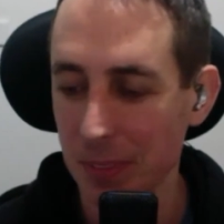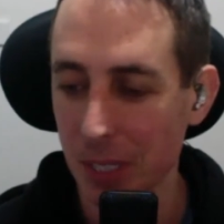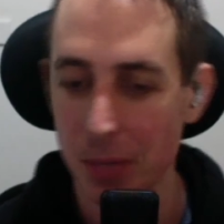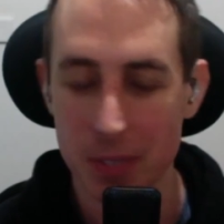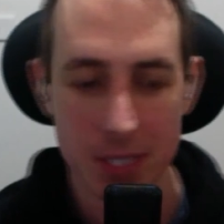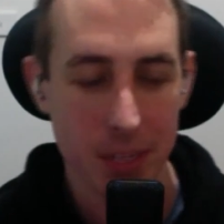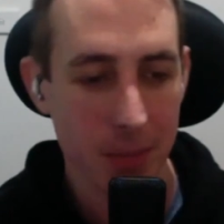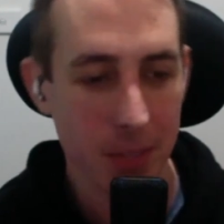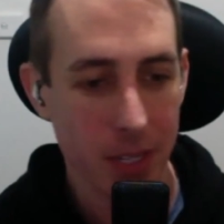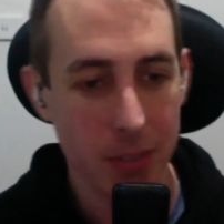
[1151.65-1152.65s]
Obviously,
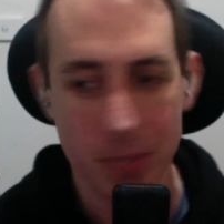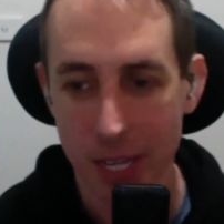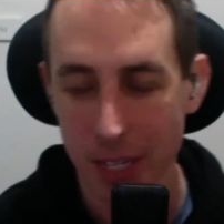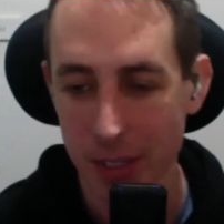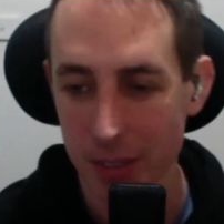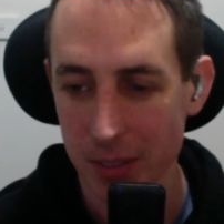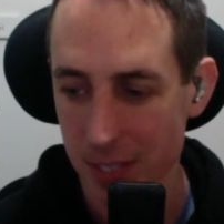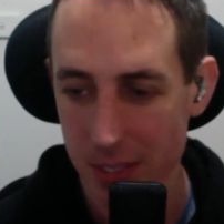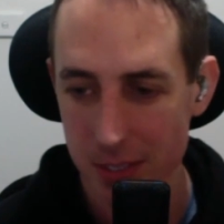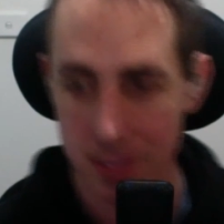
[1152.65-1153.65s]
I'm loving my analog
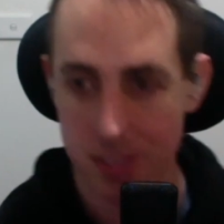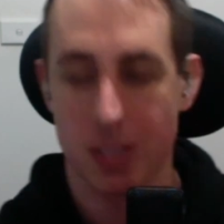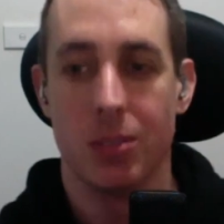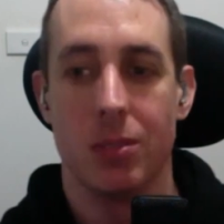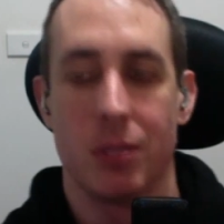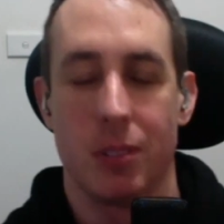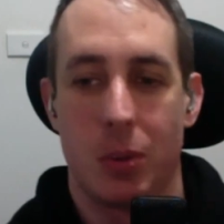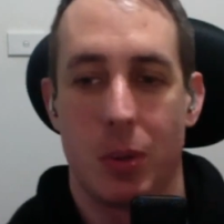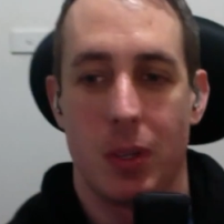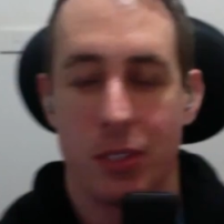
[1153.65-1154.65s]
synths. I'll
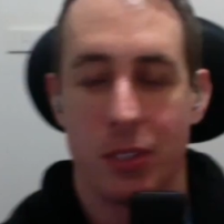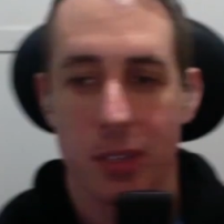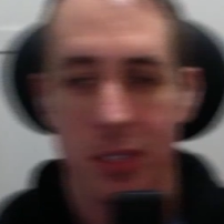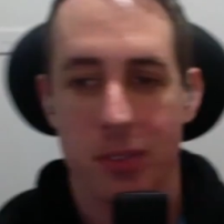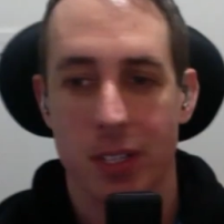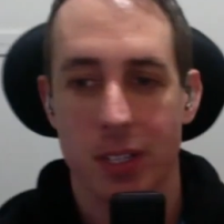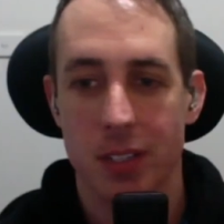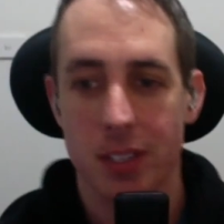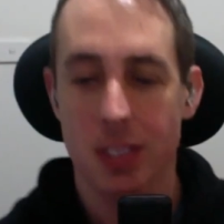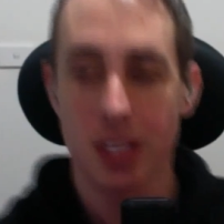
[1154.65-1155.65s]
quickly turn this around so
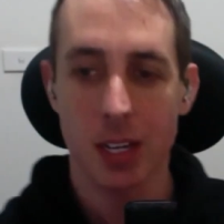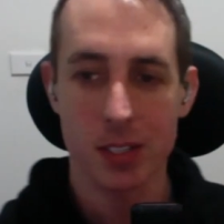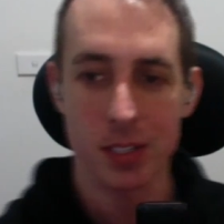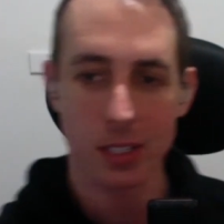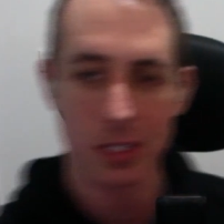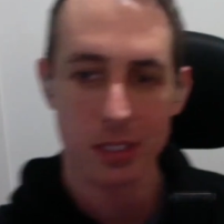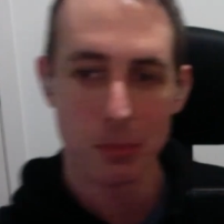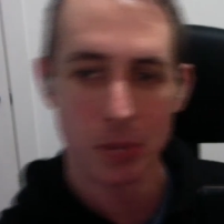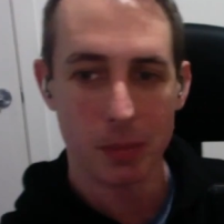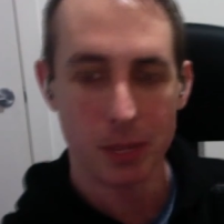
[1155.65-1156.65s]
you can see. Actually, you
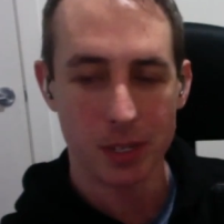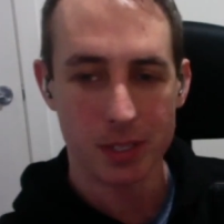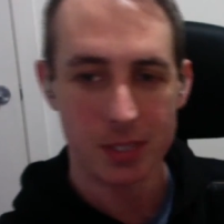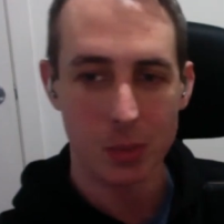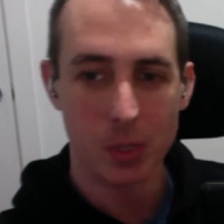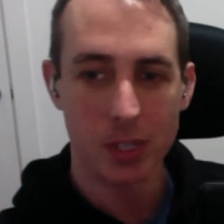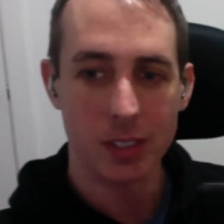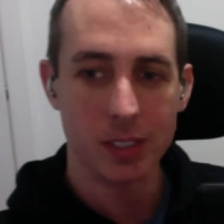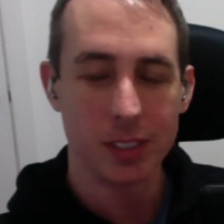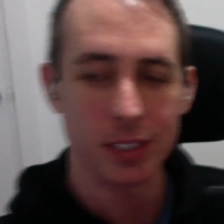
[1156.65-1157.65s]
might be able to see
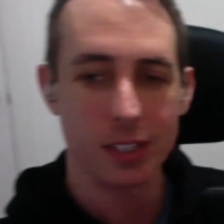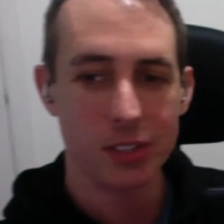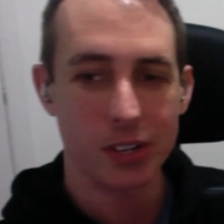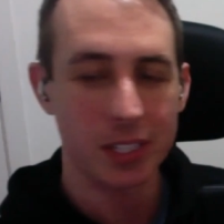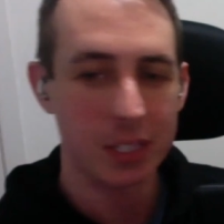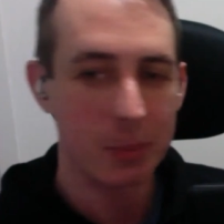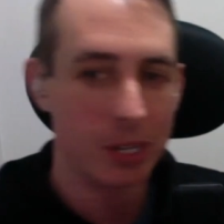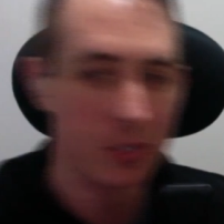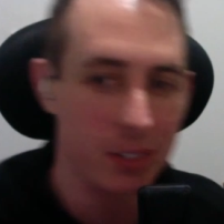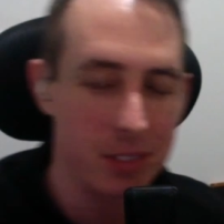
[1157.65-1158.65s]
one. Yeah, it's hiding in the
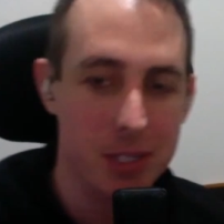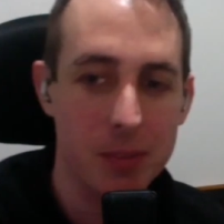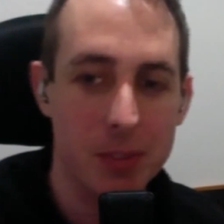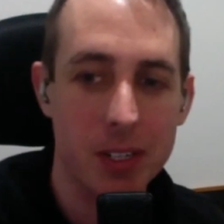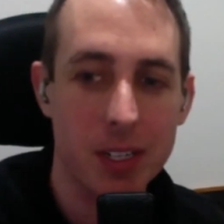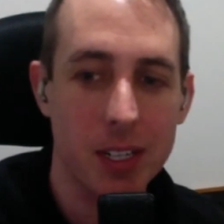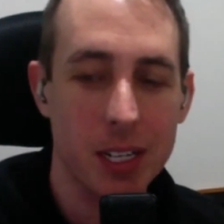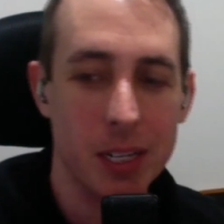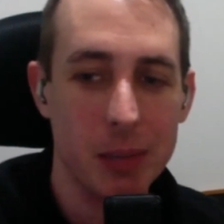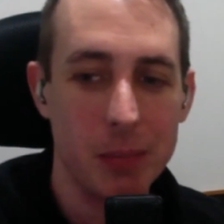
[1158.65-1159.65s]
background. So I've got
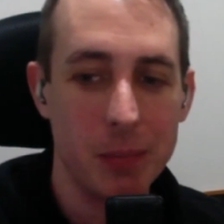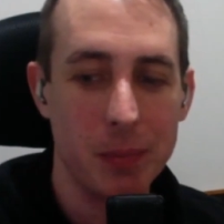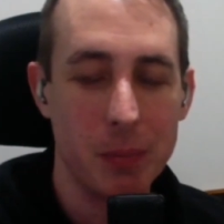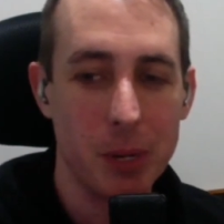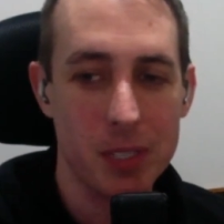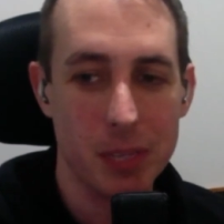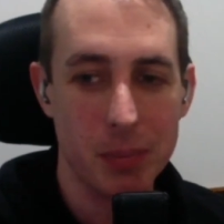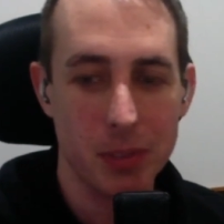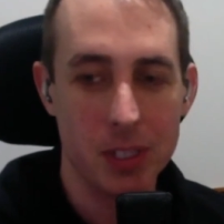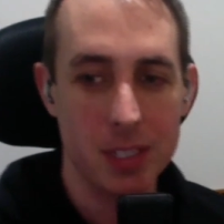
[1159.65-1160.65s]
a Moog Sub
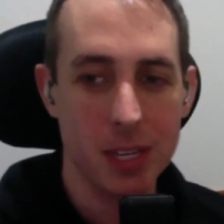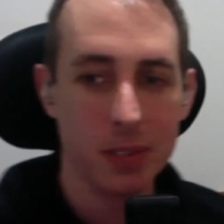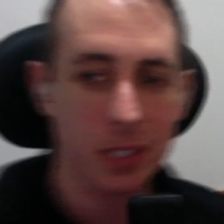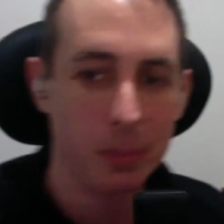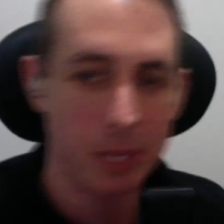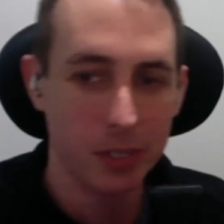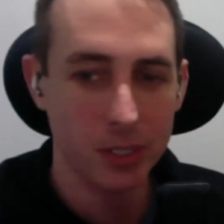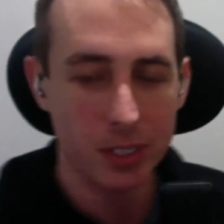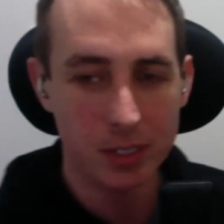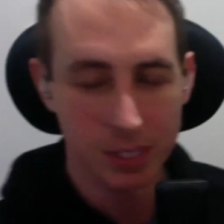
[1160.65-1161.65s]
37 in the
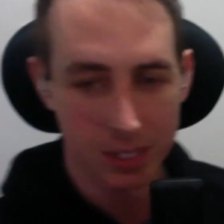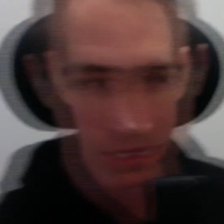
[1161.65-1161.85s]
background,